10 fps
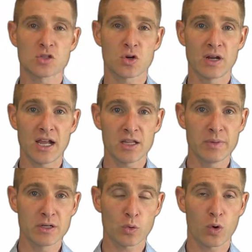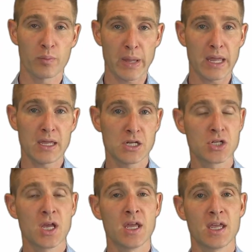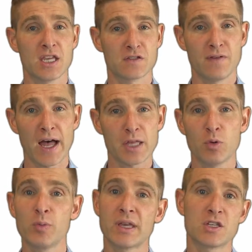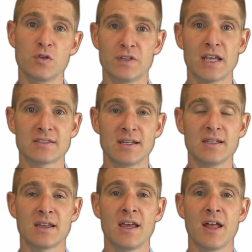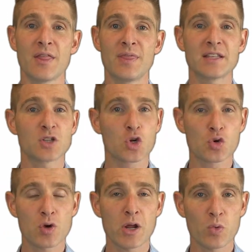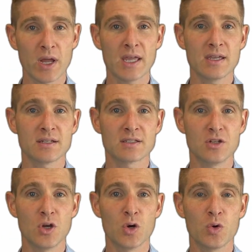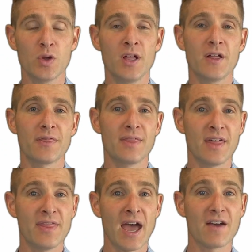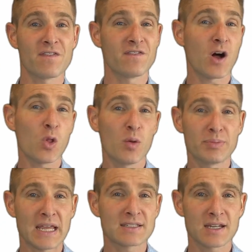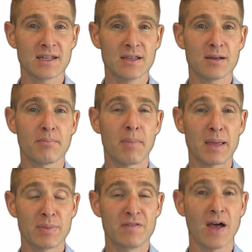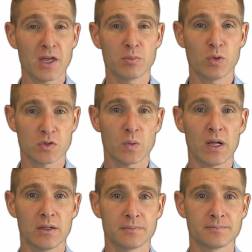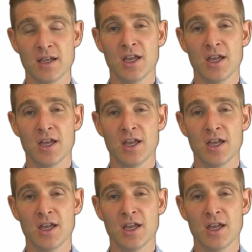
a certain element or a page is valuable because you've tested it, that's a great way to know that that follow-up test idea might be valuable as well.